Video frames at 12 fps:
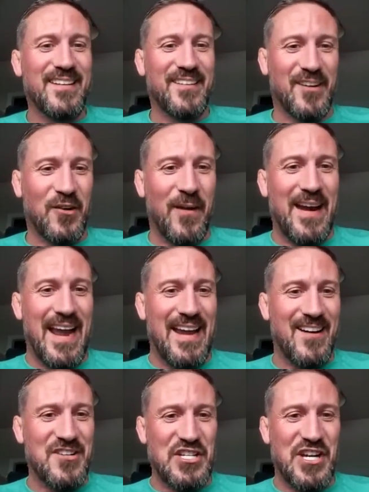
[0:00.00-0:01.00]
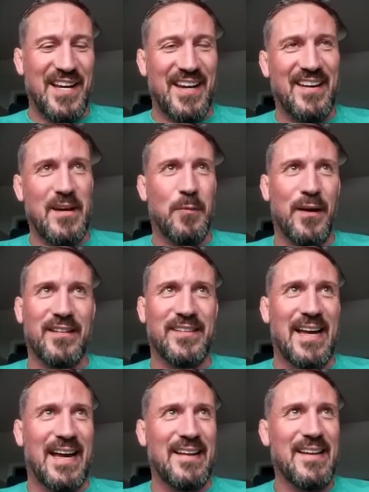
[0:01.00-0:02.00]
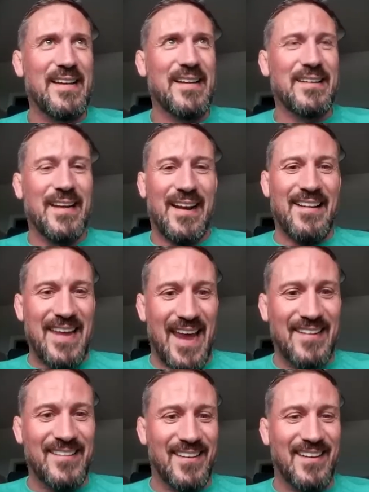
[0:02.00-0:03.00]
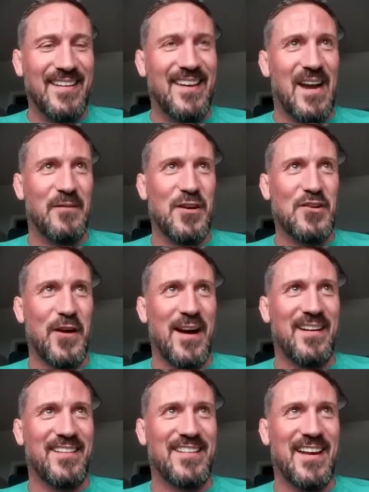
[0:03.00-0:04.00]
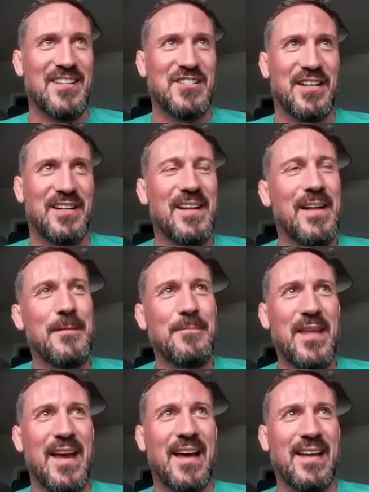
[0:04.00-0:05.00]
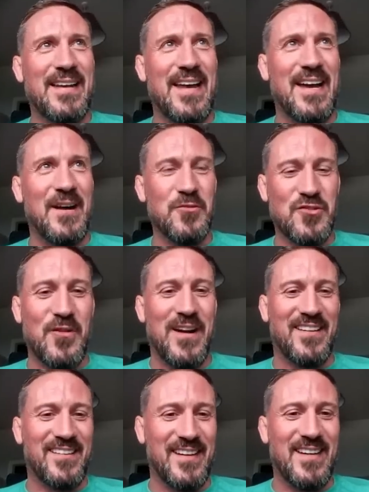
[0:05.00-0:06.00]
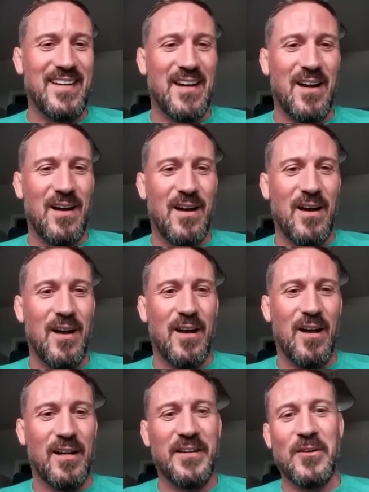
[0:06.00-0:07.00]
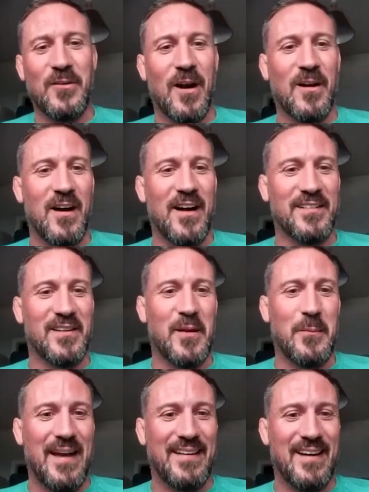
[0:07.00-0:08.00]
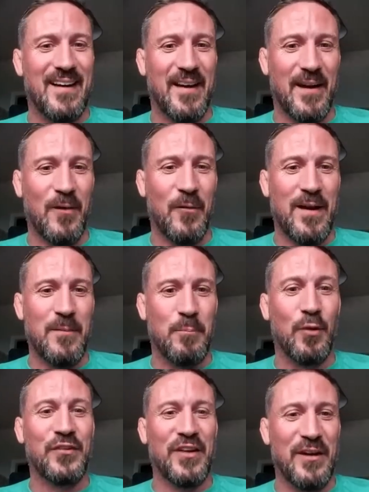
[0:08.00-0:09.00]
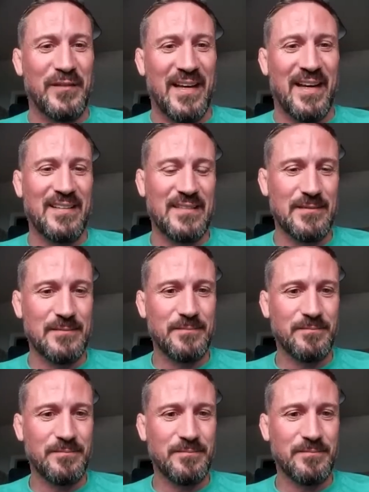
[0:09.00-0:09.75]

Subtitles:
There's a great energy in it. He brings that intensity to every training session. And it was great to see all the younger guys on the mat there get a great buzz off that.